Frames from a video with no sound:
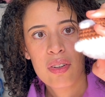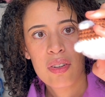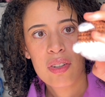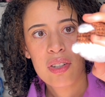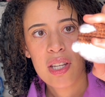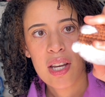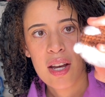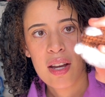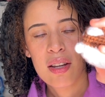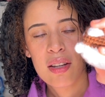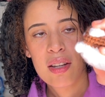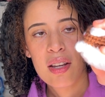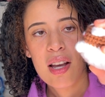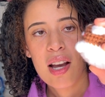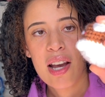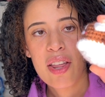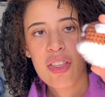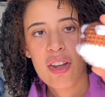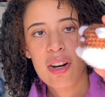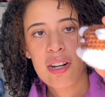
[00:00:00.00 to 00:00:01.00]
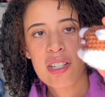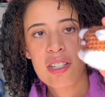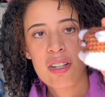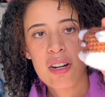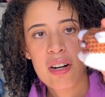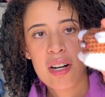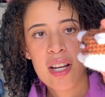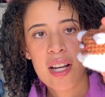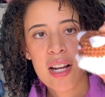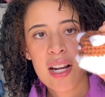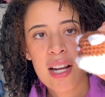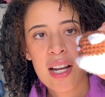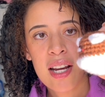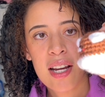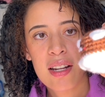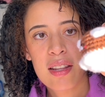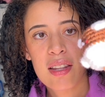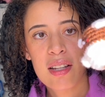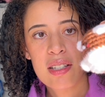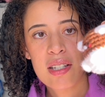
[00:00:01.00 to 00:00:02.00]
yeah, I thought it started
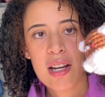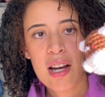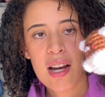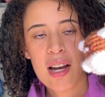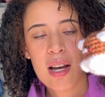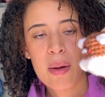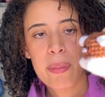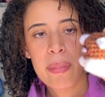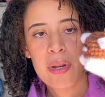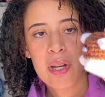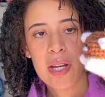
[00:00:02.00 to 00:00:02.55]
at the top,